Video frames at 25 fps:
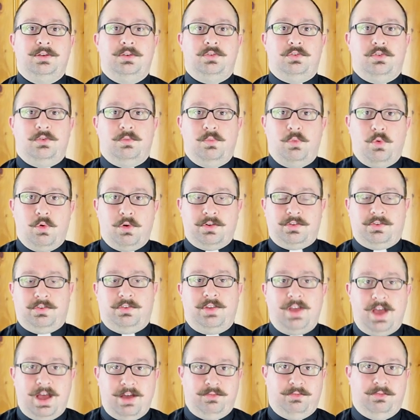do more
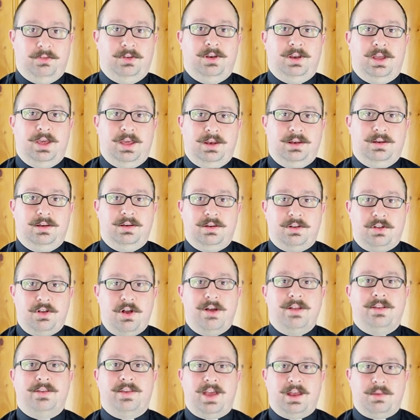stuff and
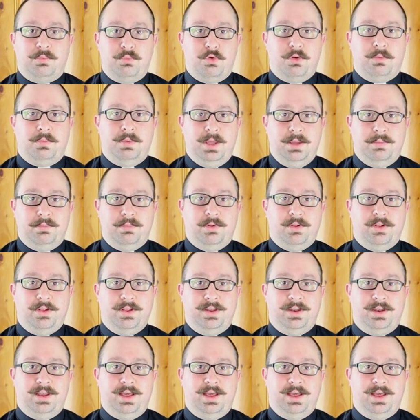contact more people.